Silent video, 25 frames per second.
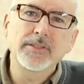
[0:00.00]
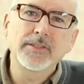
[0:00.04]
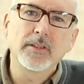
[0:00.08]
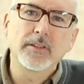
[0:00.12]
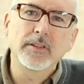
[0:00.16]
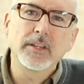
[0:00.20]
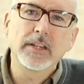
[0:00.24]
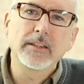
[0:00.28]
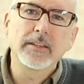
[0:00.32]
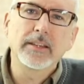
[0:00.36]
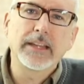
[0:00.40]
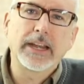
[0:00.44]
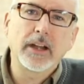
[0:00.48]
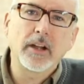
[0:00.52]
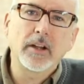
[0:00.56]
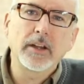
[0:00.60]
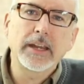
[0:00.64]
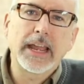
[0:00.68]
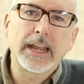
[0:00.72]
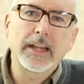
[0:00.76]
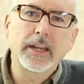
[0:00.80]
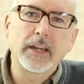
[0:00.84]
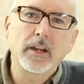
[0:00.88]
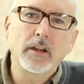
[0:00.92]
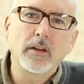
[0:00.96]
so that they're
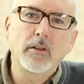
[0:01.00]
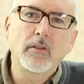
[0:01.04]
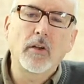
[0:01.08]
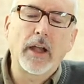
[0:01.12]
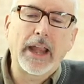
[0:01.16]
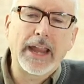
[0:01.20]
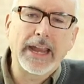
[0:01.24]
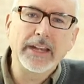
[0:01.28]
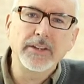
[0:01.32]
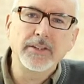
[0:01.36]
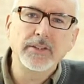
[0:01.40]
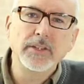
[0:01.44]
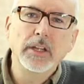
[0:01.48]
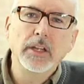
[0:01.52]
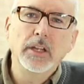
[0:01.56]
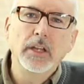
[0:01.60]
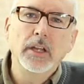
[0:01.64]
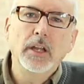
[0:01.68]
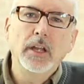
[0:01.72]
getting great